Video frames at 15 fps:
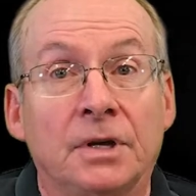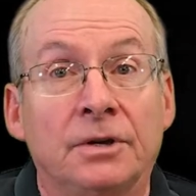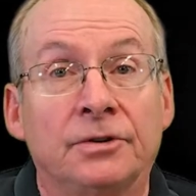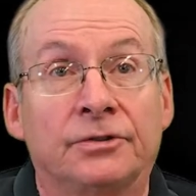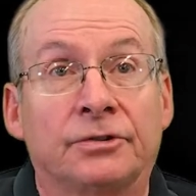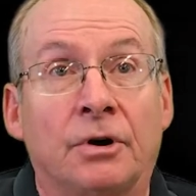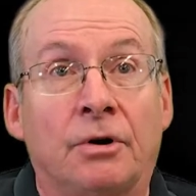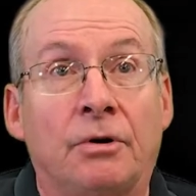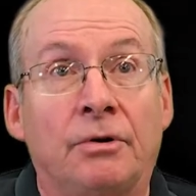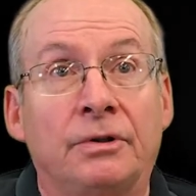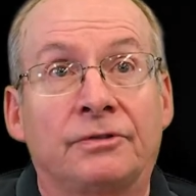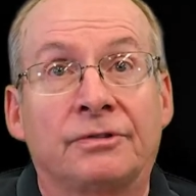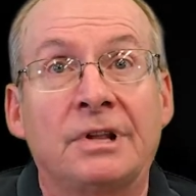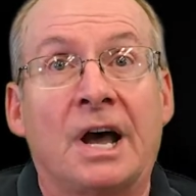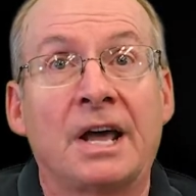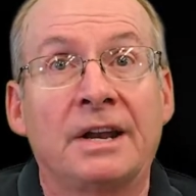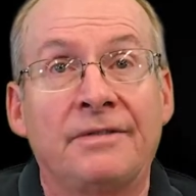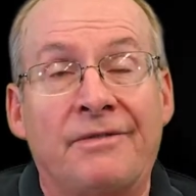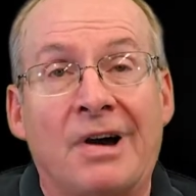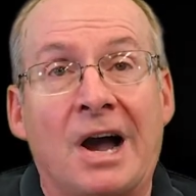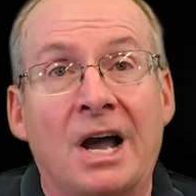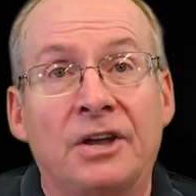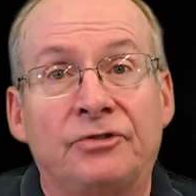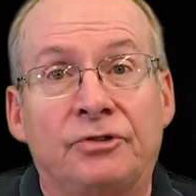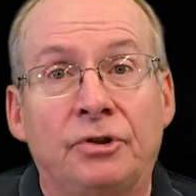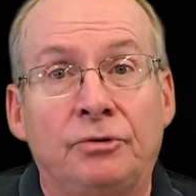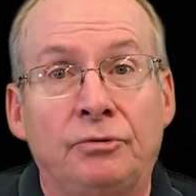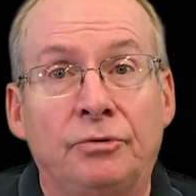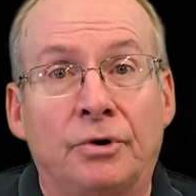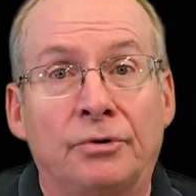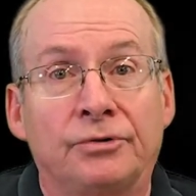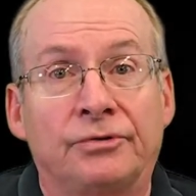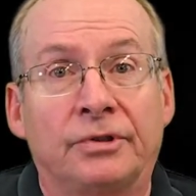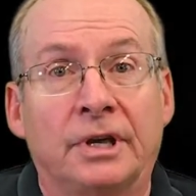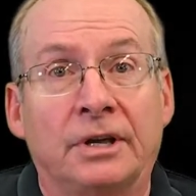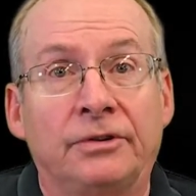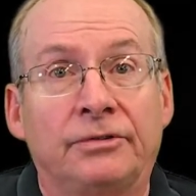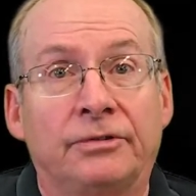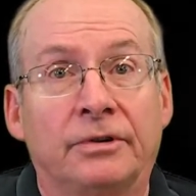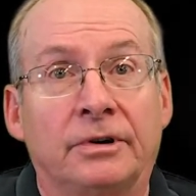so it's not advised to do those things.